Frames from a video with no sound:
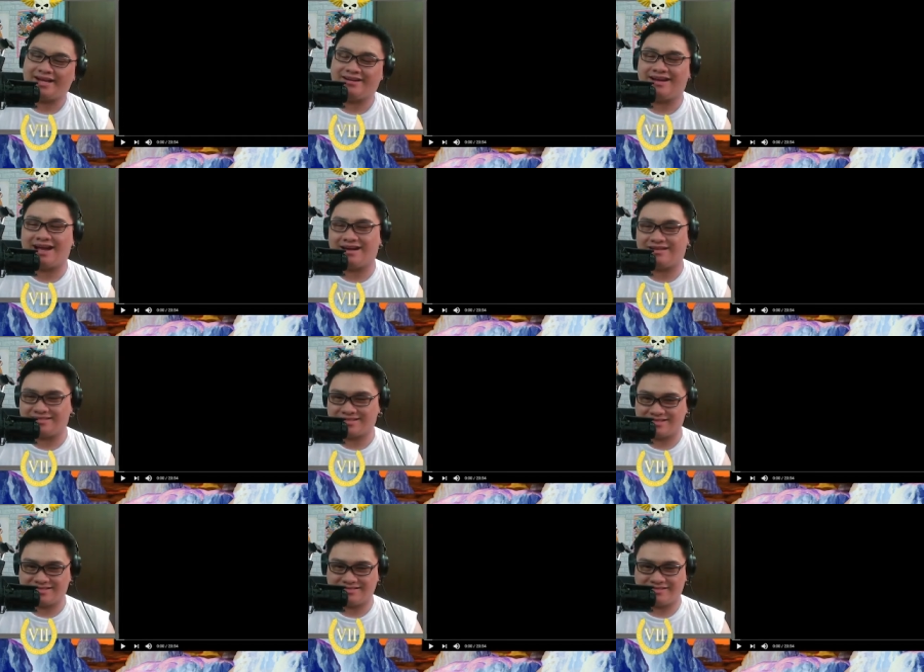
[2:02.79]
their
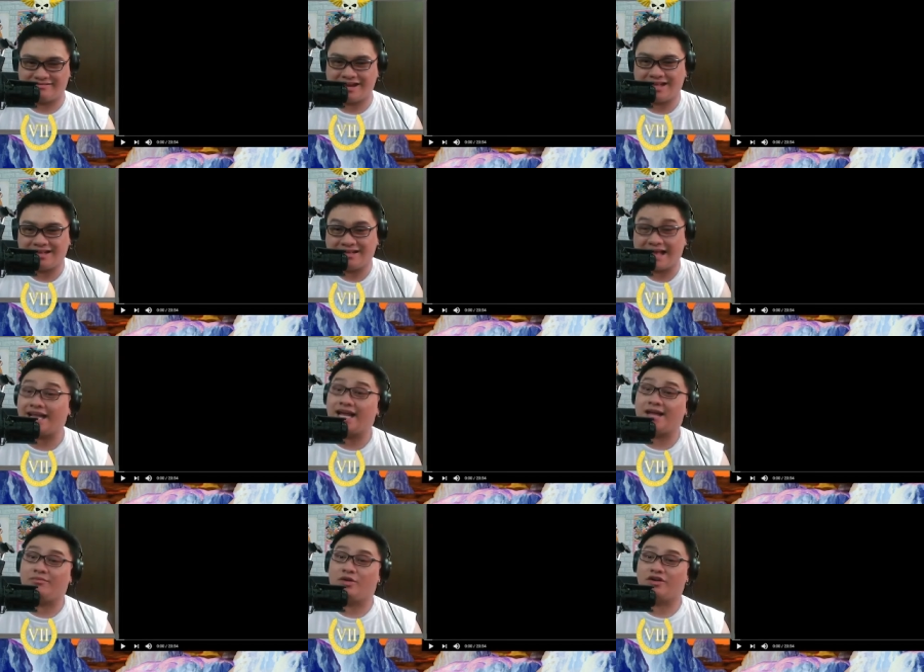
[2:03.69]
house. Well, I
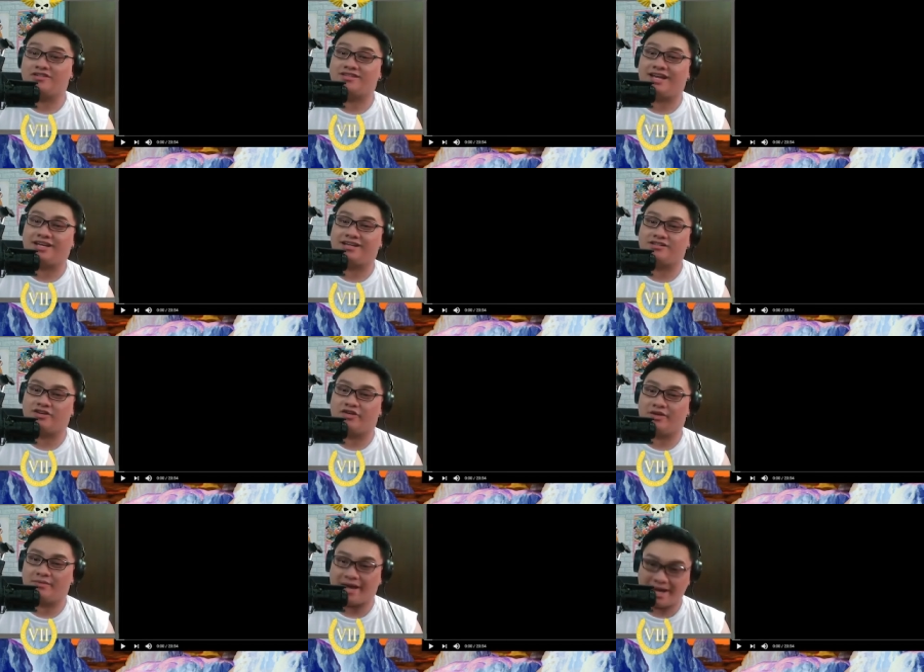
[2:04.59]
got motorcycles
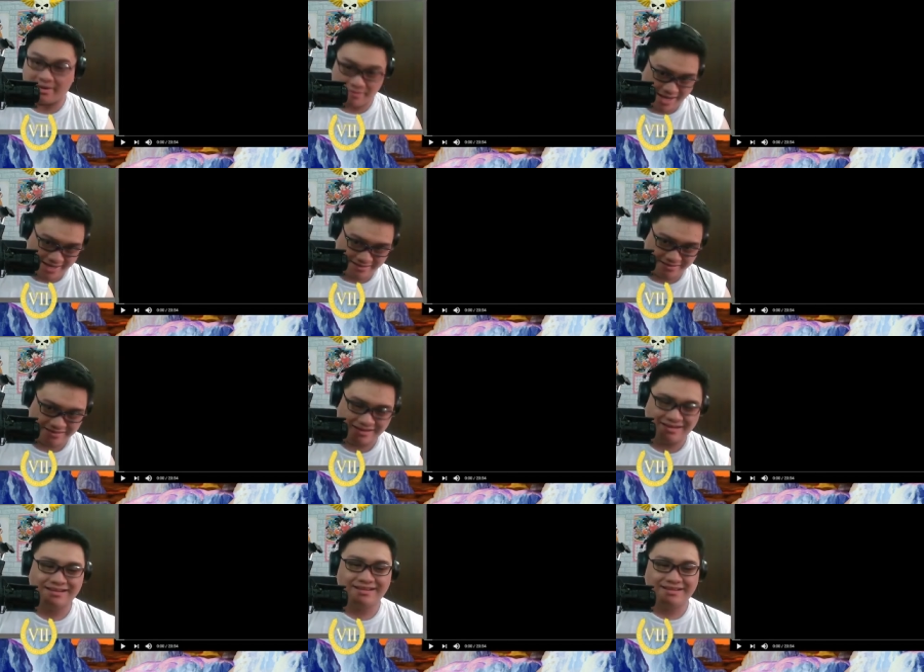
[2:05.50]
going by mine.
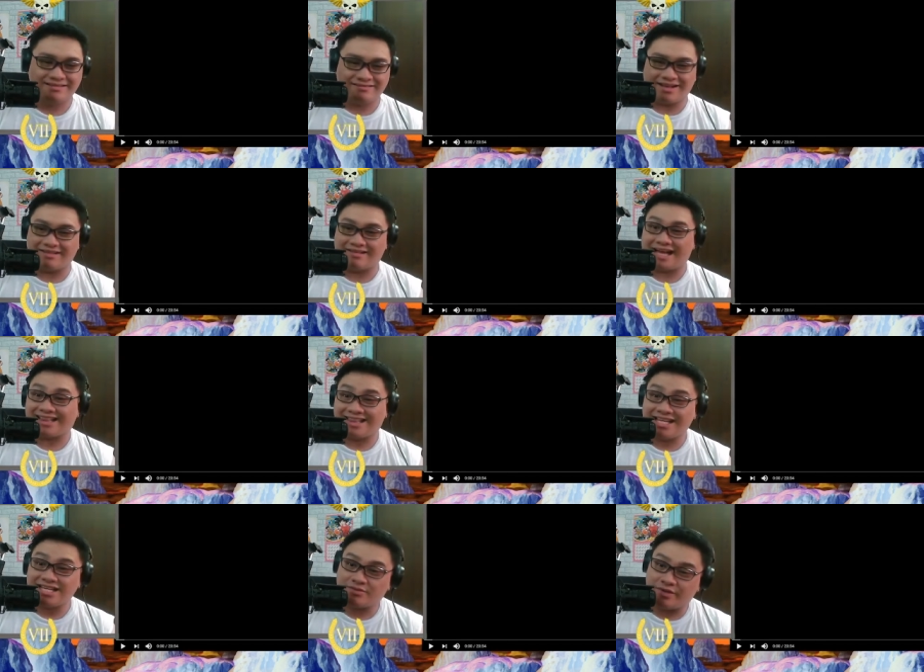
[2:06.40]
Well, at
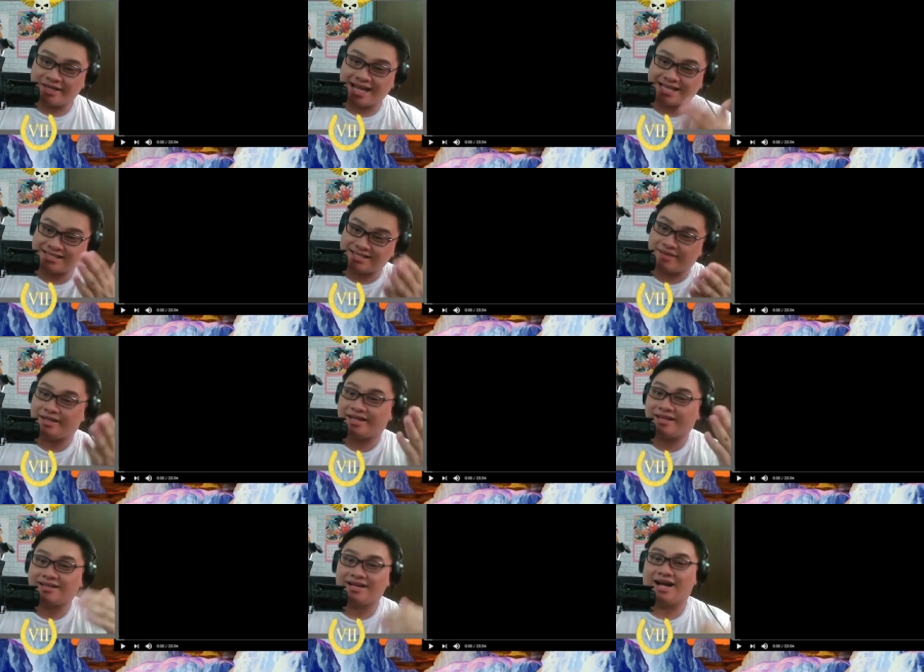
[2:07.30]
least we got something
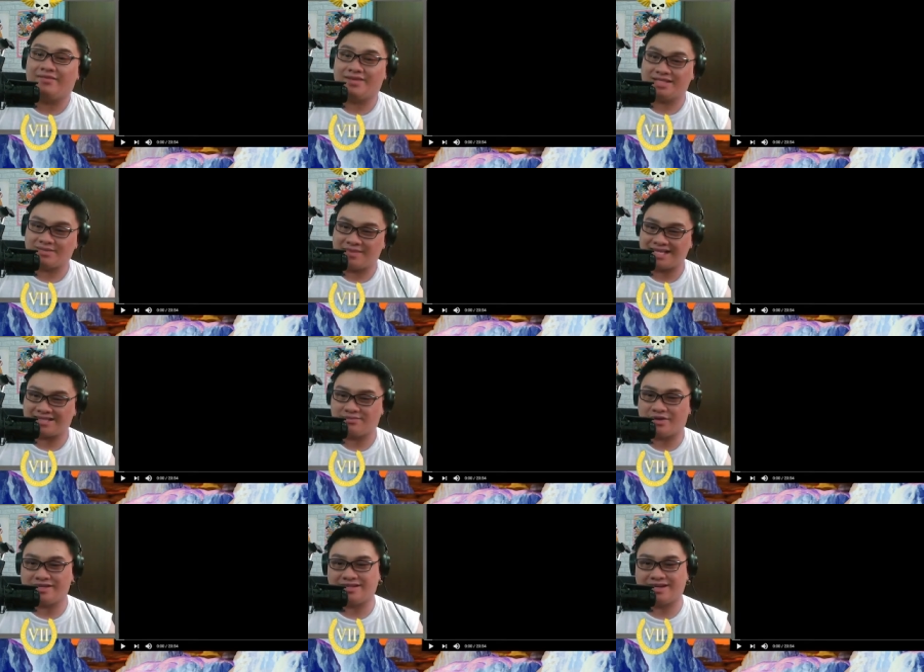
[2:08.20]
in common, Spaz
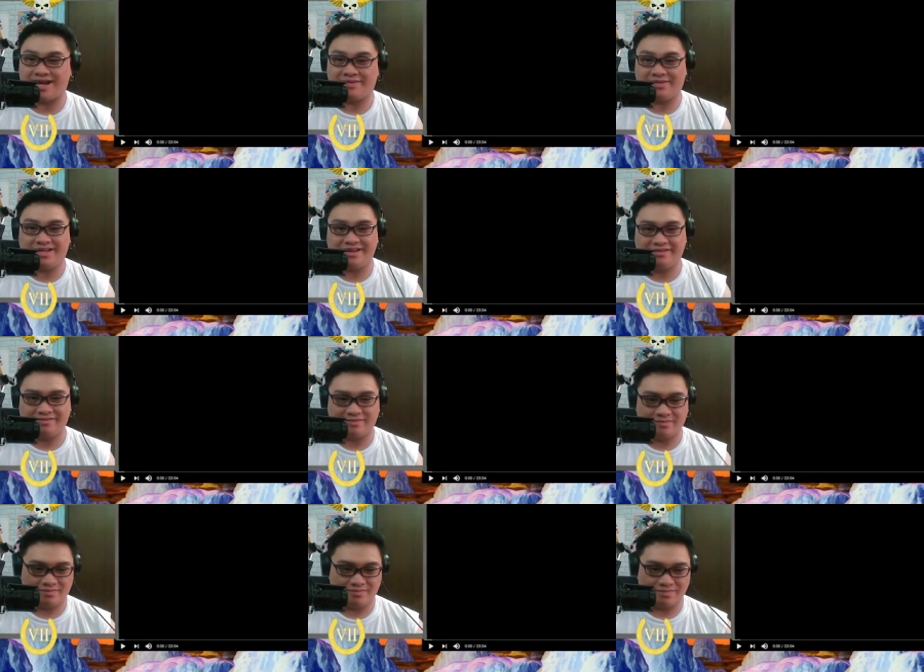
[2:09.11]
Boys Comedy.
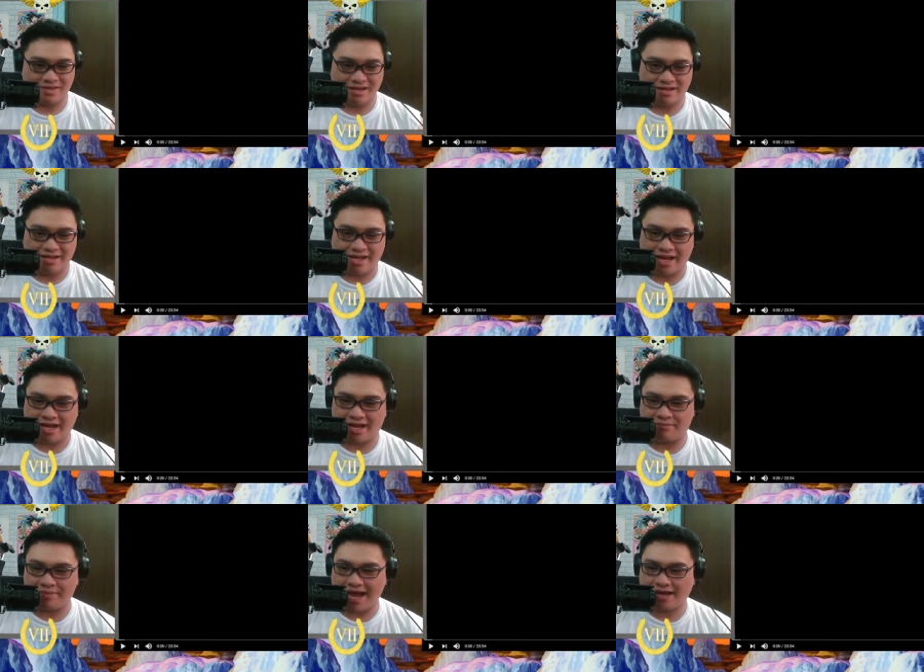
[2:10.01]

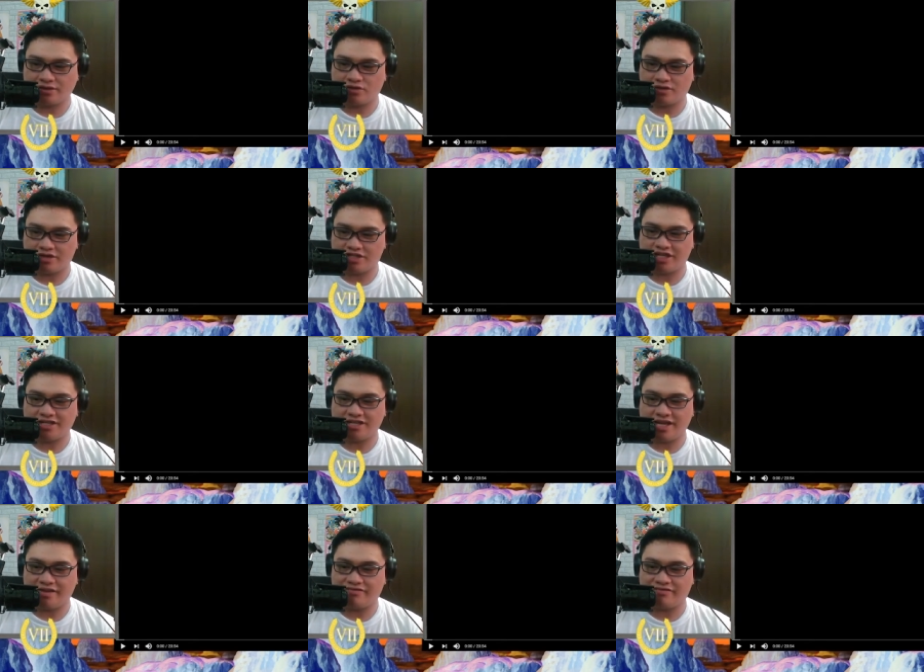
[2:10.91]
And back to the
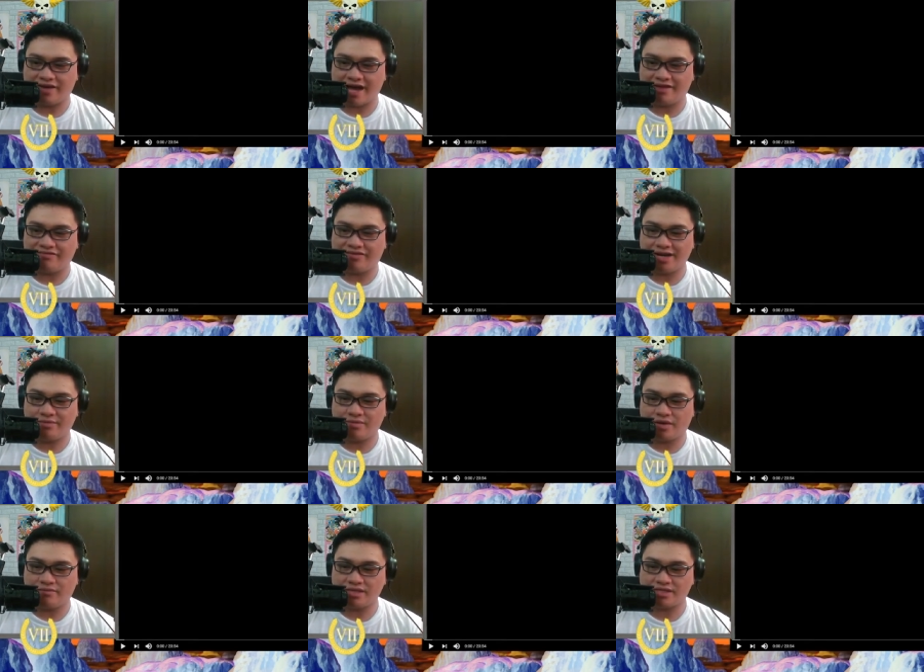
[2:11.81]
GTA 5 funny
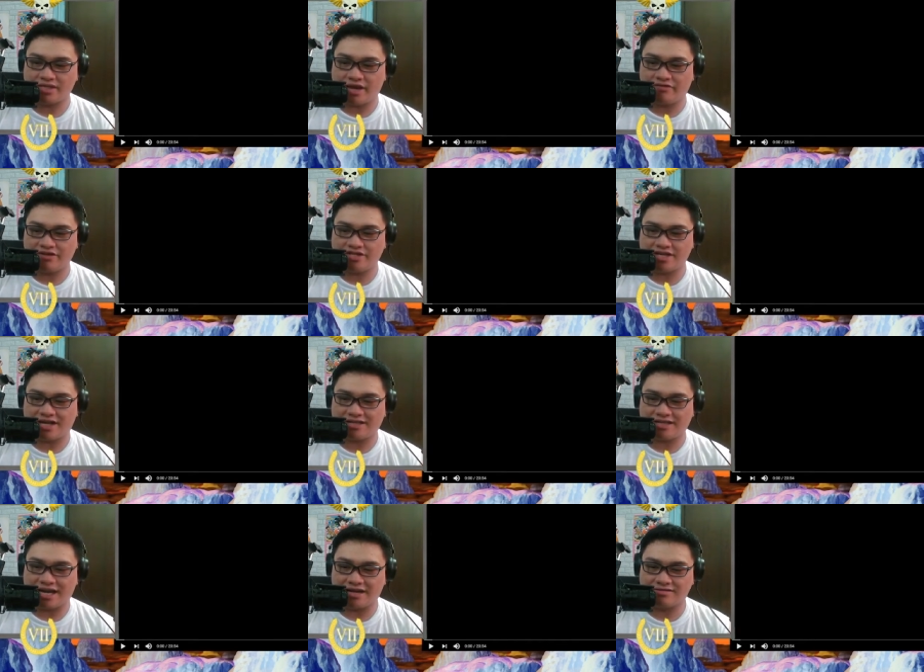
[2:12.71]
moments, every shot
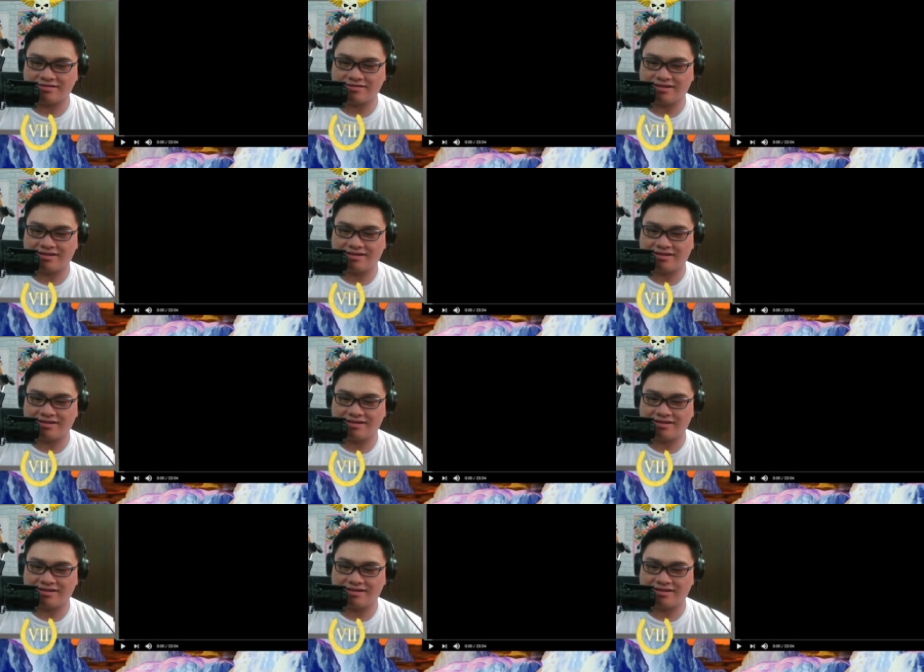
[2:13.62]
counts